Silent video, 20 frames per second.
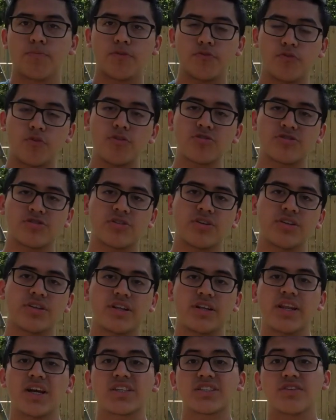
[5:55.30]
But fortunately, the
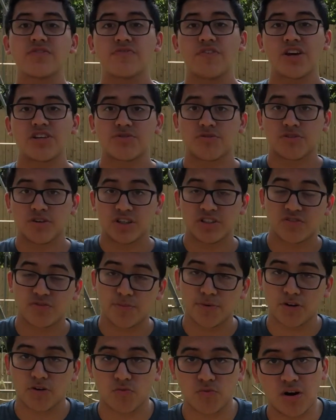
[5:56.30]
next advancement comes
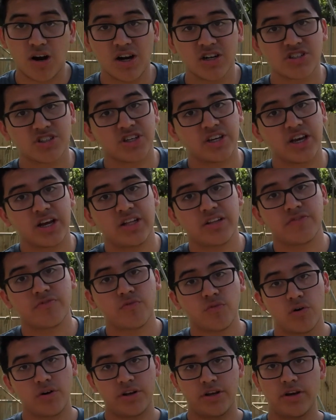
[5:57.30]
from a garage in
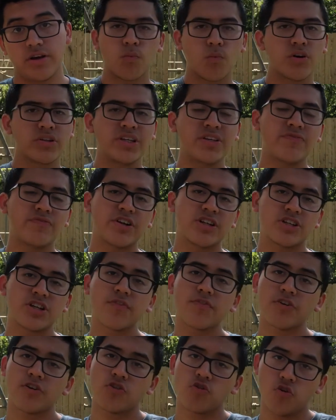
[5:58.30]
California, where the invention
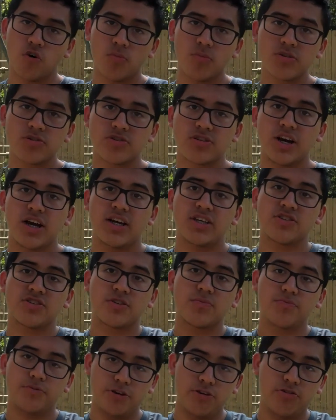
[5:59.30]
of a normal-sized
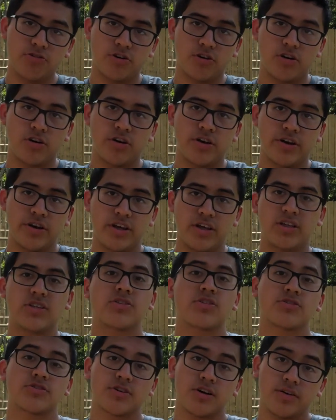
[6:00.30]
computer is
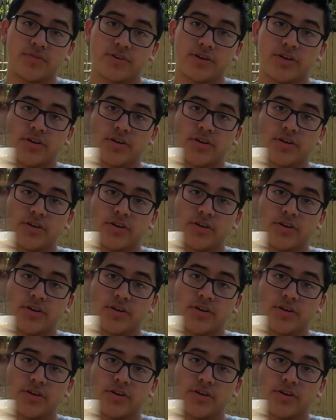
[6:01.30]
discovered.